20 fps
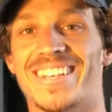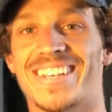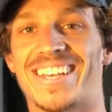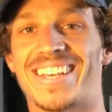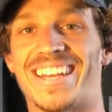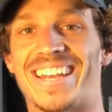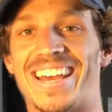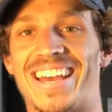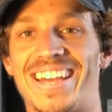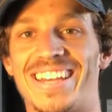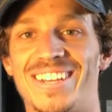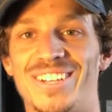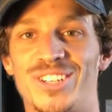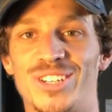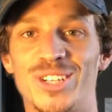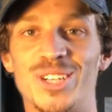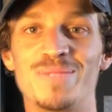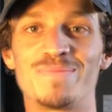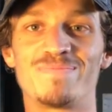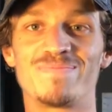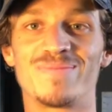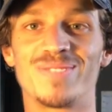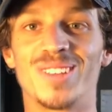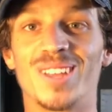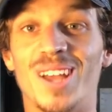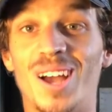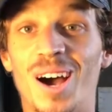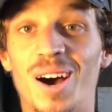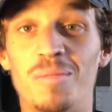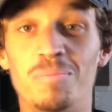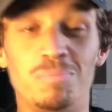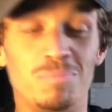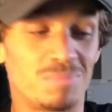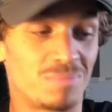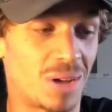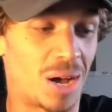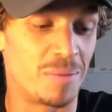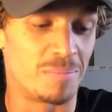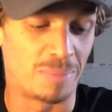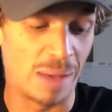Yeah, YouTube. I'm
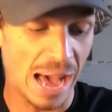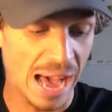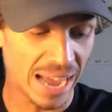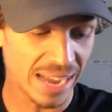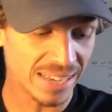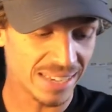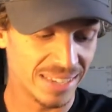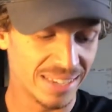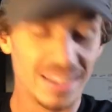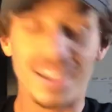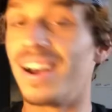I'm back.